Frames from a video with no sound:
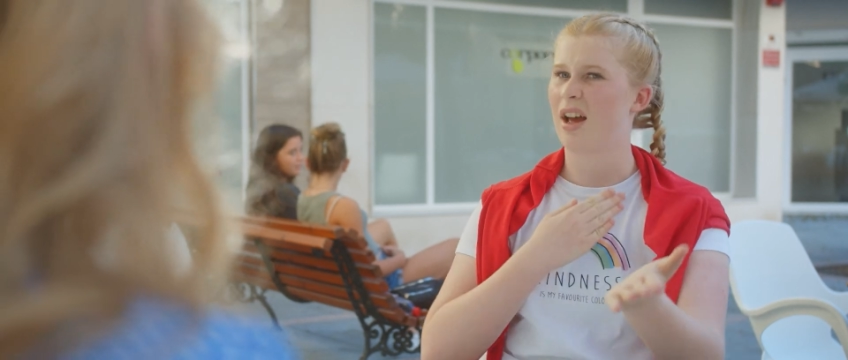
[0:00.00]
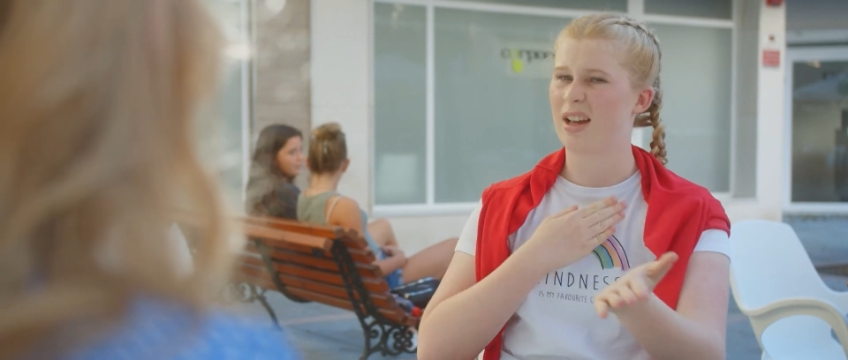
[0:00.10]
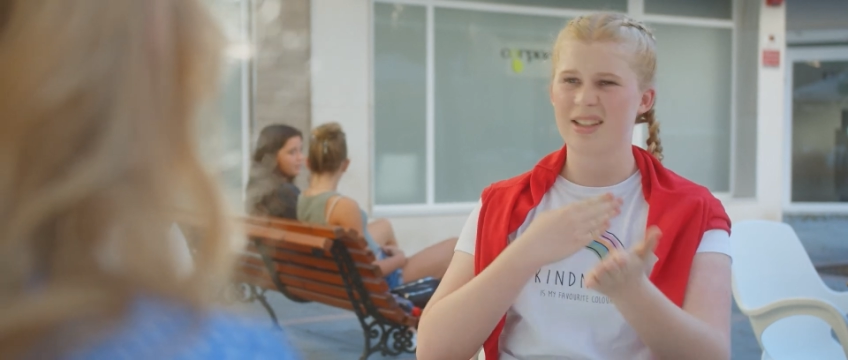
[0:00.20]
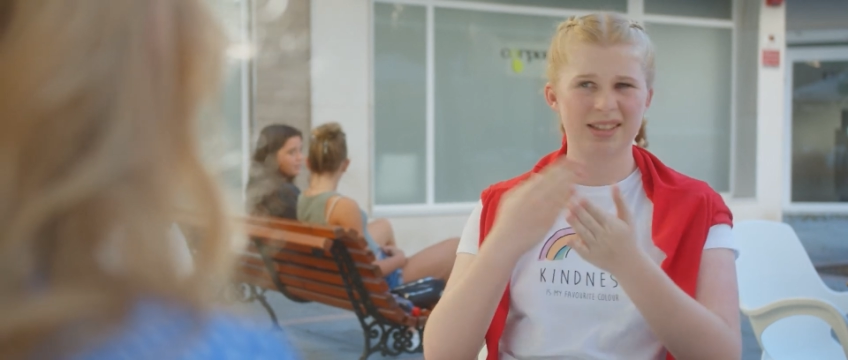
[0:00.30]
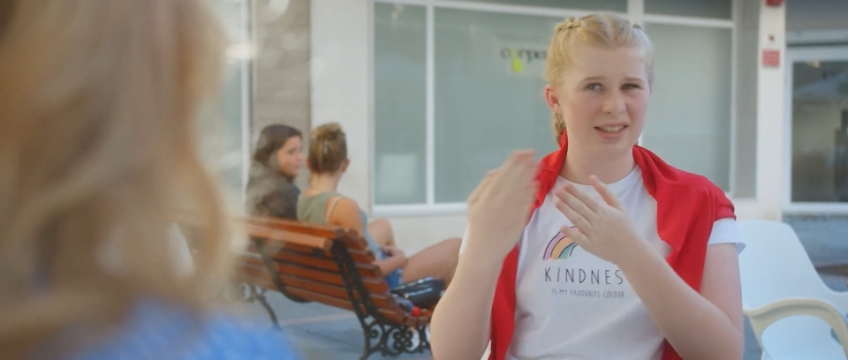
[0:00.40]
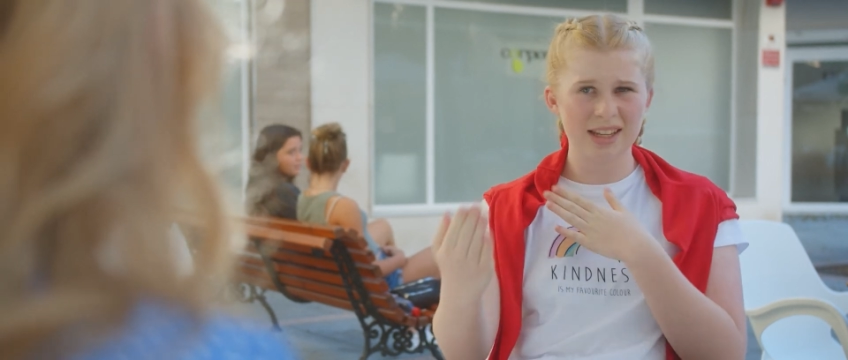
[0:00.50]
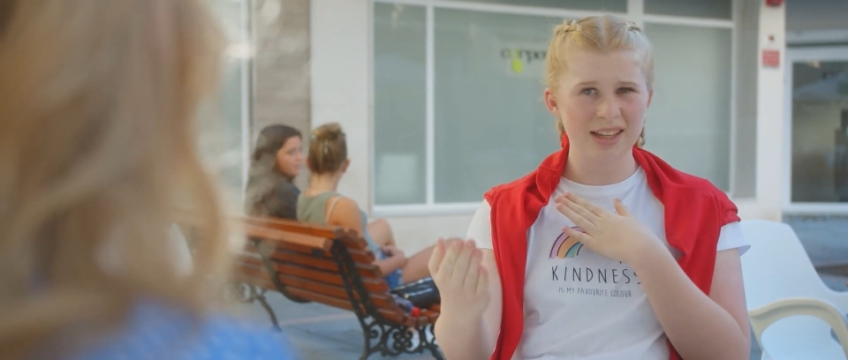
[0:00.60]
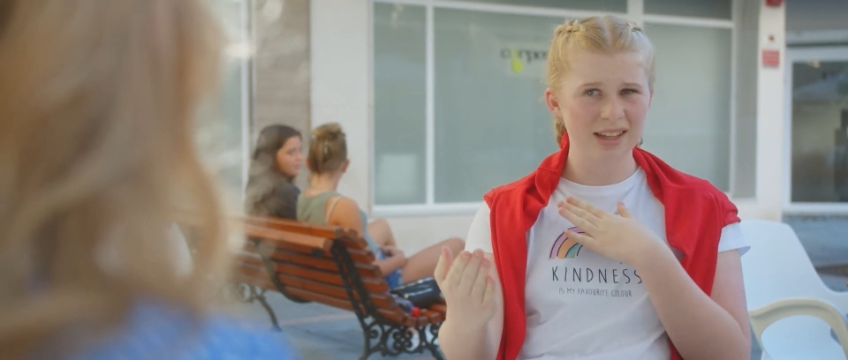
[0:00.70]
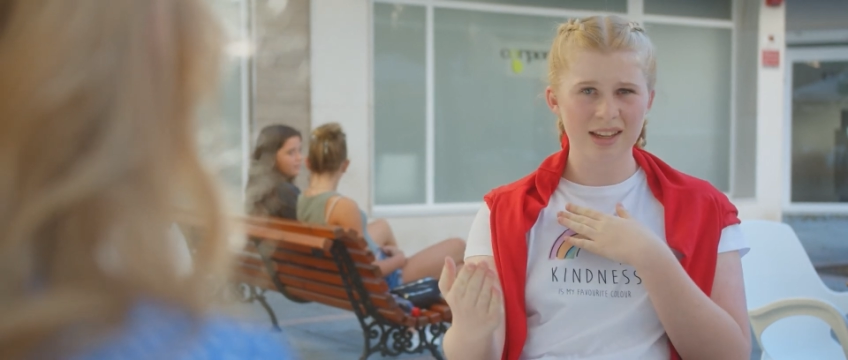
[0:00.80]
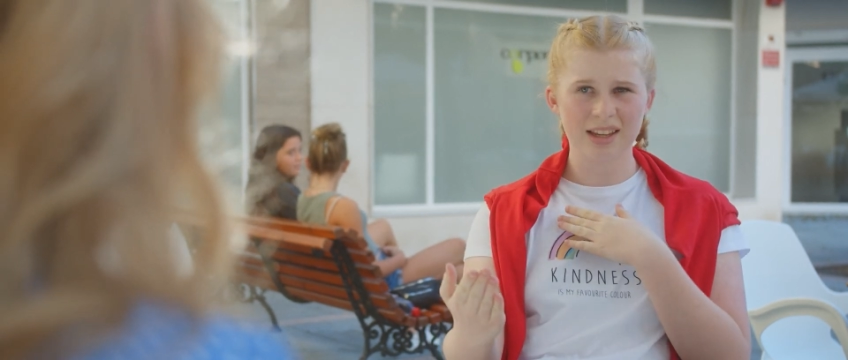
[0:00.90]
us
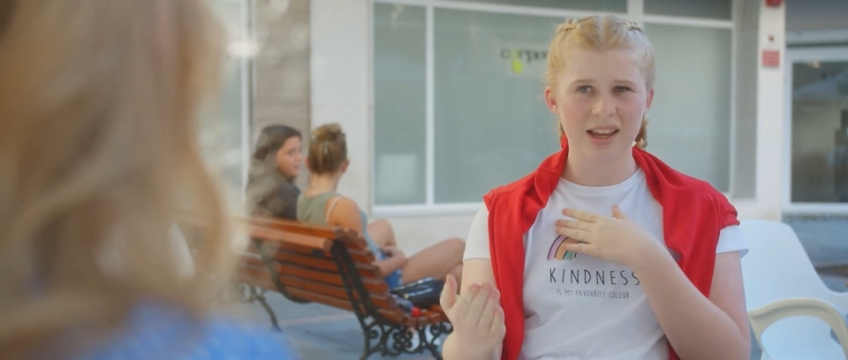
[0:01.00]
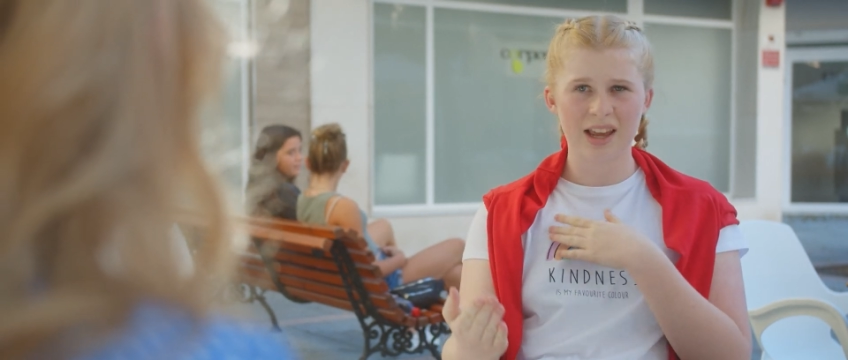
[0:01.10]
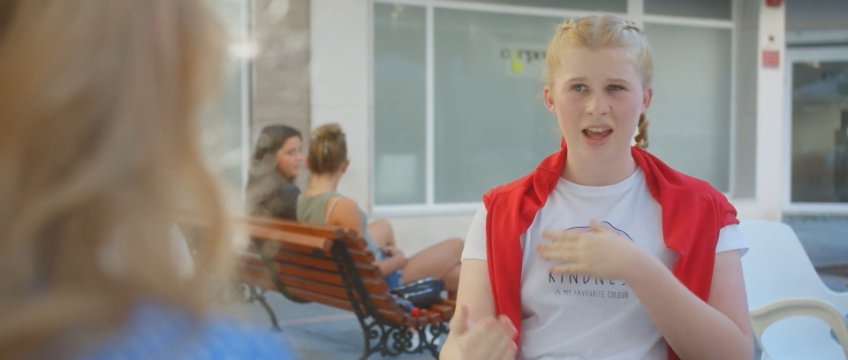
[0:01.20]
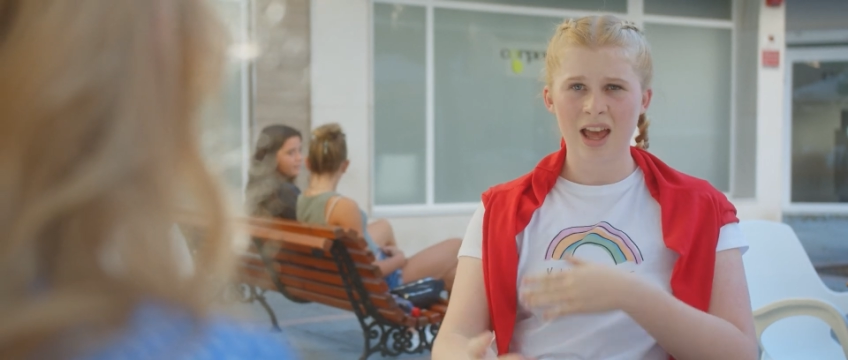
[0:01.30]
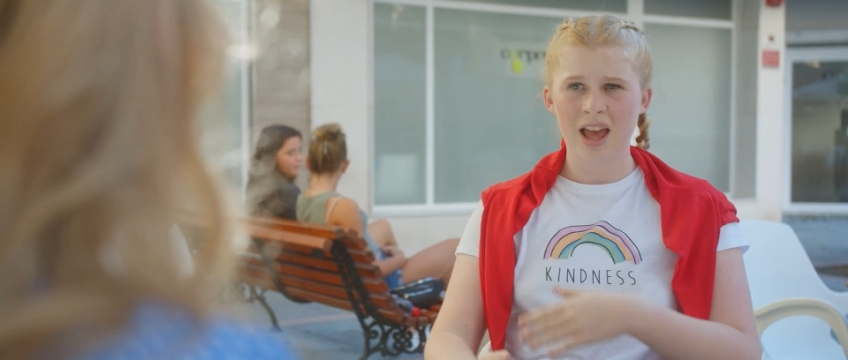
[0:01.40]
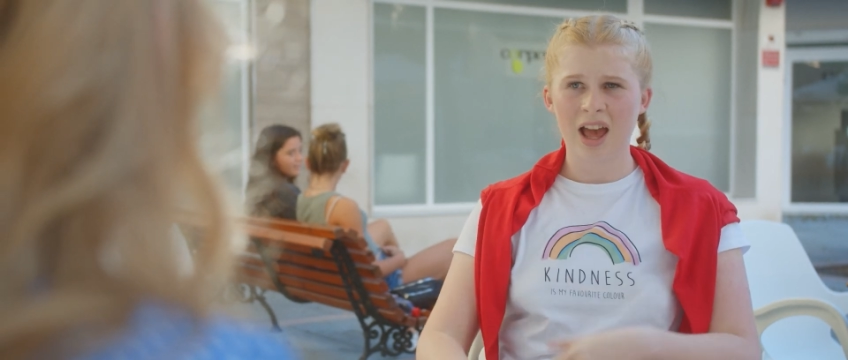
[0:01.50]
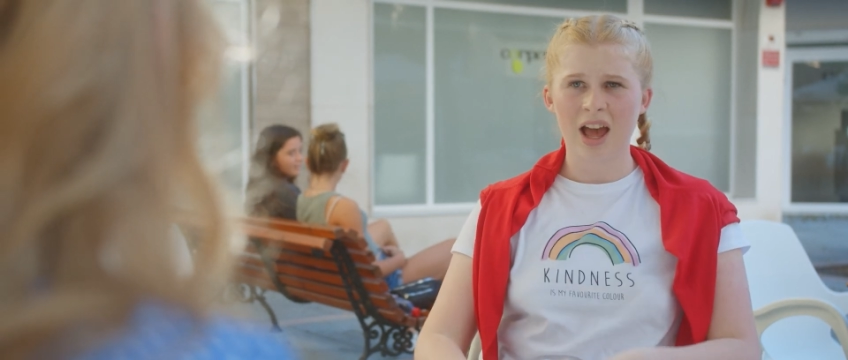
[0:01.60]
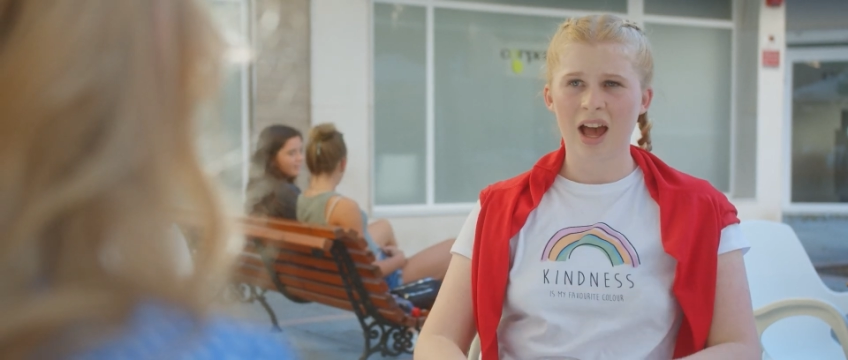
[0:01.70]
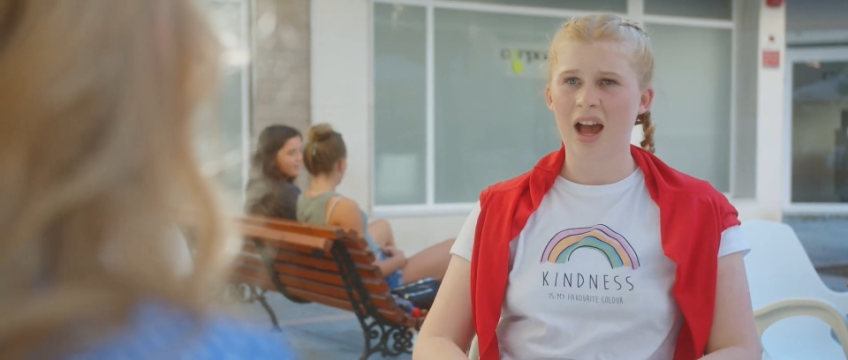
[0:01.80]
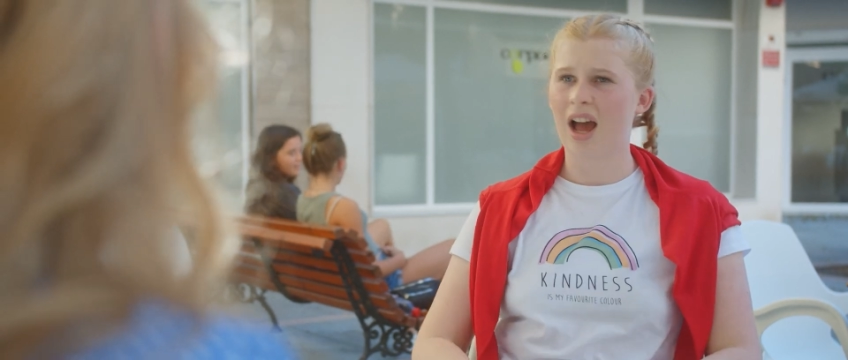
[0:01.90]
thing?
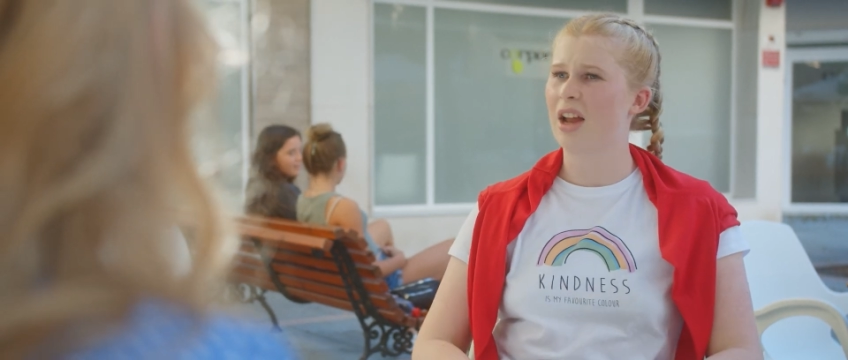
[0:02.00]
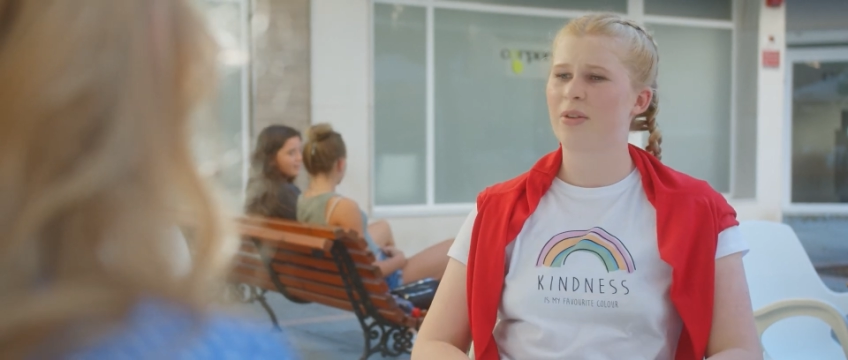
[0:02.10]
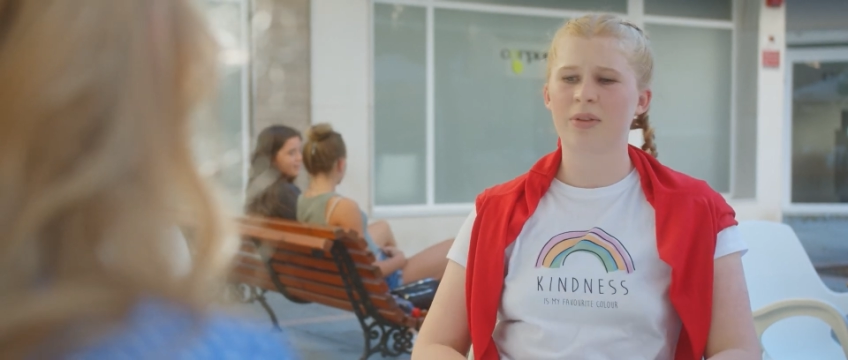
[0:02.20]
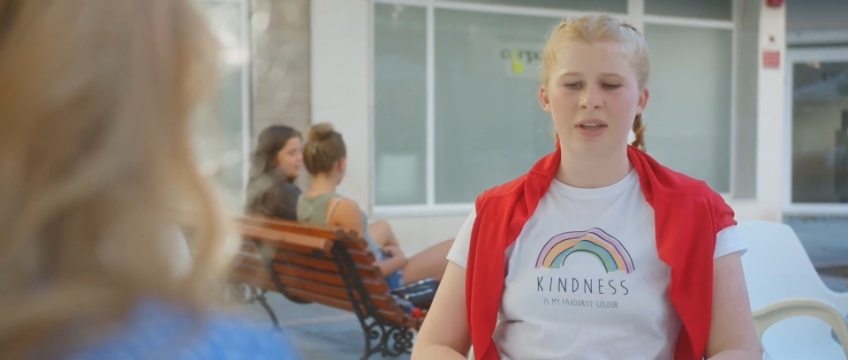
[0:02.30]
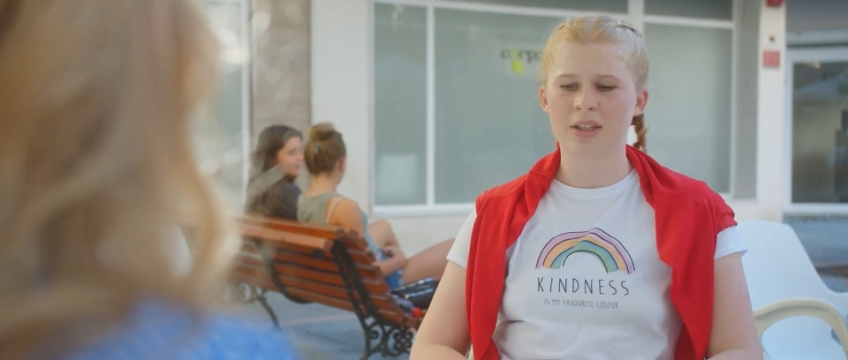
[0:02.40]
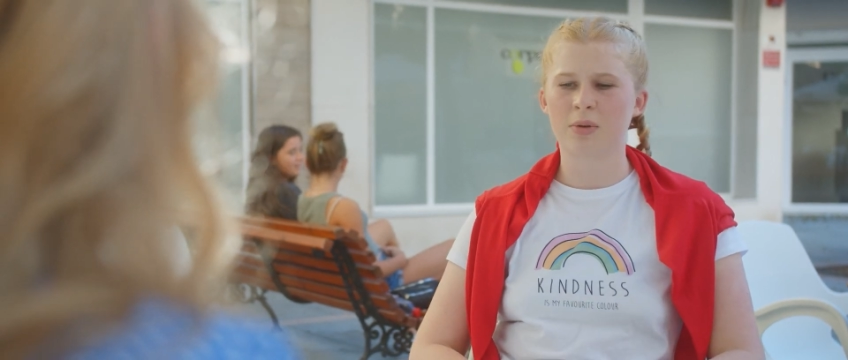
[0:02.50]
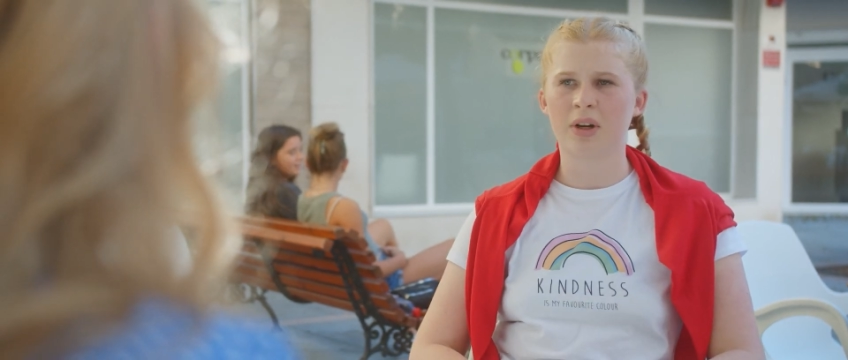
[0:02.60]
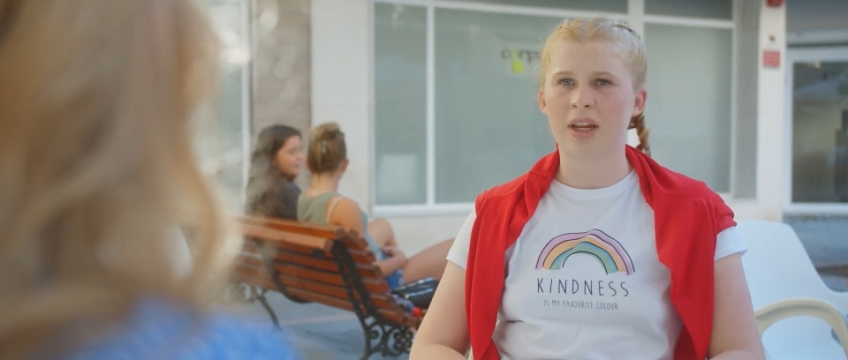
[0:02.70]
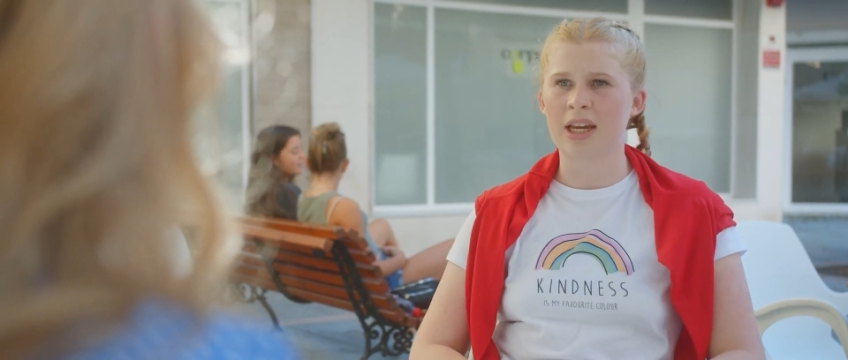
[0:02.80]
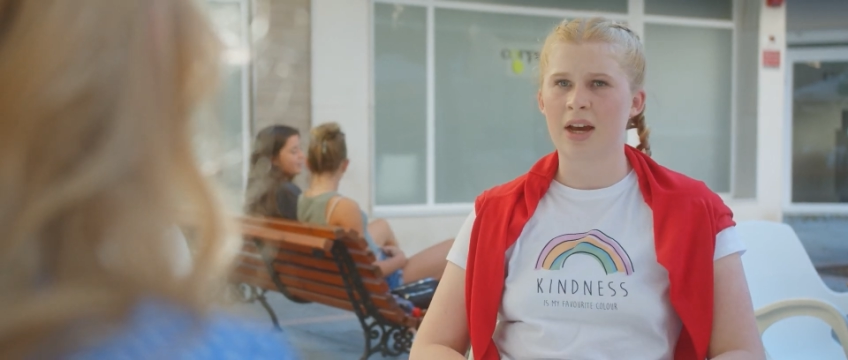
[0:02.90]
I don't think it's
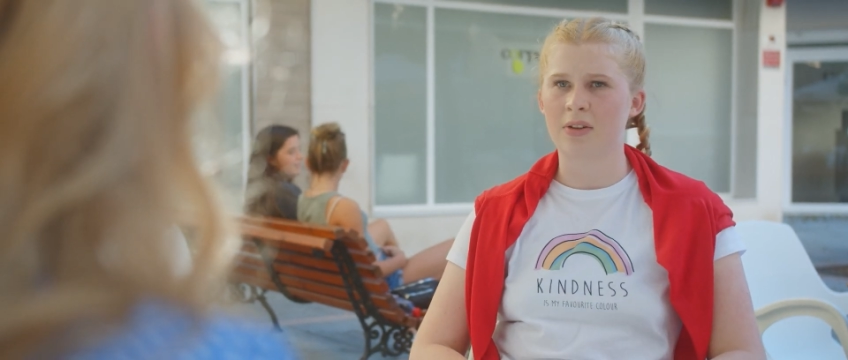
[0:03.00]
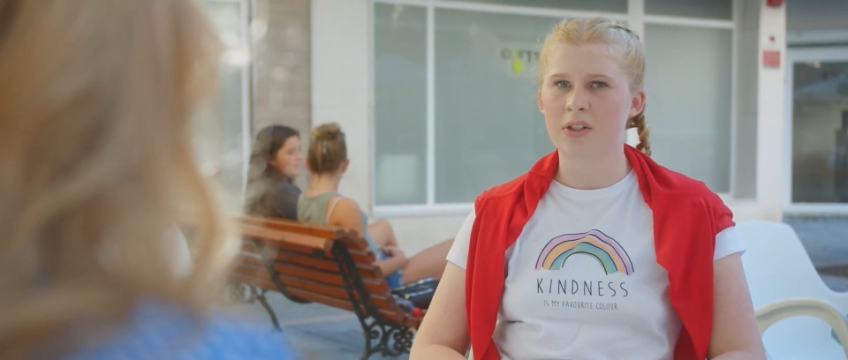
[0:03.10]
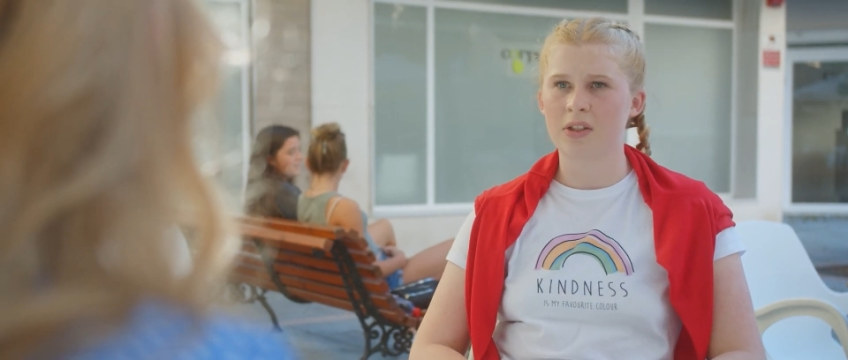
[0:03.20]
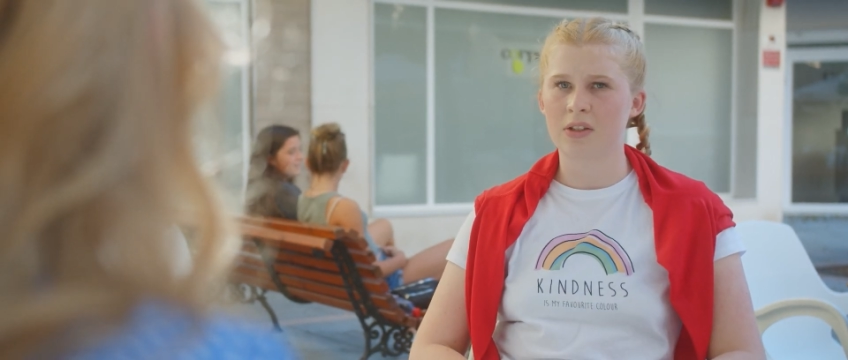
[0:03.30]
working out.